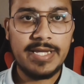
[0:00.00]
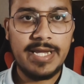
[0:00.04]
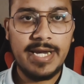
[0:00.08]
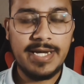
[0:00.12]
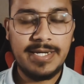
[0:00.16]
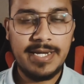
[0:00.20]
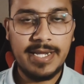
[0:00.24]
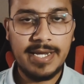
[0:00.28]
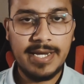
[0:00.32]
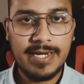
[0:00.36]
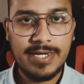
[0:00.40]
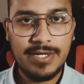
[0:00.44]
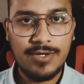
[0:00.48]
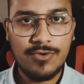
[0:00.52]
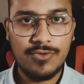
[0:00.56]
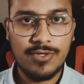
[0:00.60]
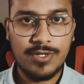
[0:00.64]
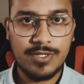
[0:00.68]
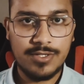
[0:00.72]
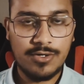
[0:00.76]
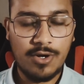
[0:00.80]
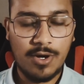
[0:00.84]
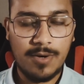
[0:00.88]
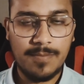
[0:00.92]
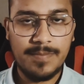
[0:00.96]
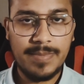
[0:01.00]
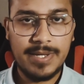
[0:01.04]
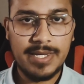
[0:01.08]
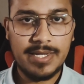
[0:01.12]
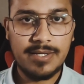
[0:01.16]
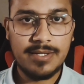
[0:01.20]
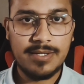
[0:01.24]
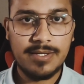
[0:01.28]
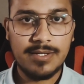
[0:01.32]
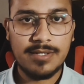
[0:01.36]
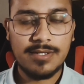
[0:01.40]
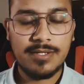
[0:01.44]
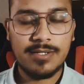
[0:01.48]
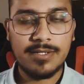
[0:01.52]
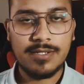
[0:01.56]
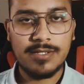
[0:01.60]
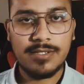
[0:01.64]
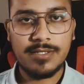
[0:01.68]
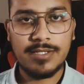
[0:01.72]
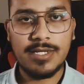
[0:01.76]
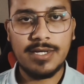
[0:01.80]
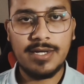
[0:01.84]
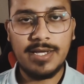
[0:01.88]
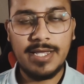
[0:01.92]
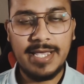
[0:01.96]
getting into the topic,
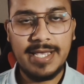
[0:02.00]
the